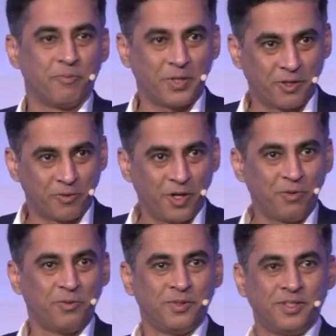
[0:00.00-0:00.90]
We don't
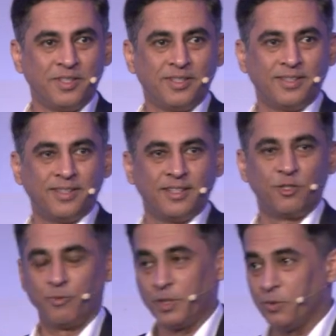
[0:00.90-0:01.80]
know.
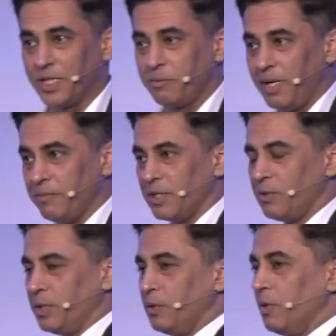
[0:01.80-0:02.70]
So we do
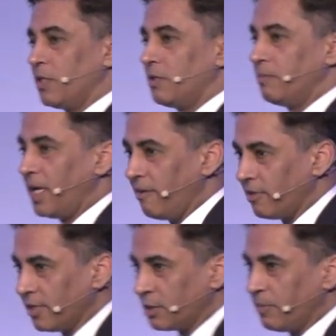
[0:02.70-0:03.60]
experiments. We do lots of
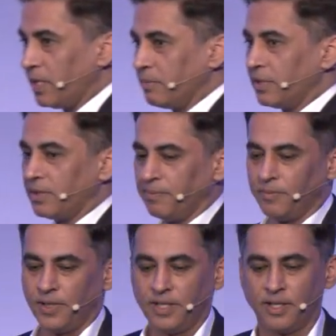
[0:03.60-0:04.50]
behavioral experiments,
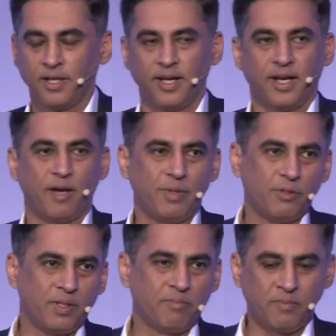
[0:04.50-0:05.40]
right? And we
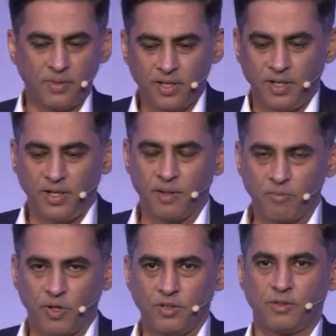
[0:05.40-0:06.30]
do them in a
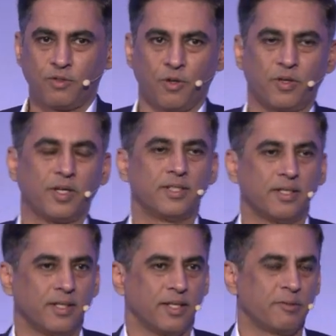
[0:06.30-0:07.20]
broad stroke,
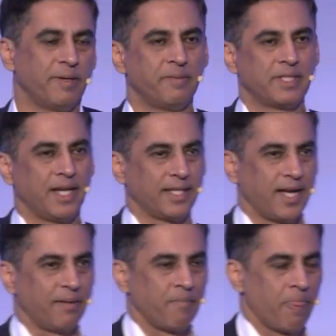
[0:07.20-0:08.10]
experiments like that.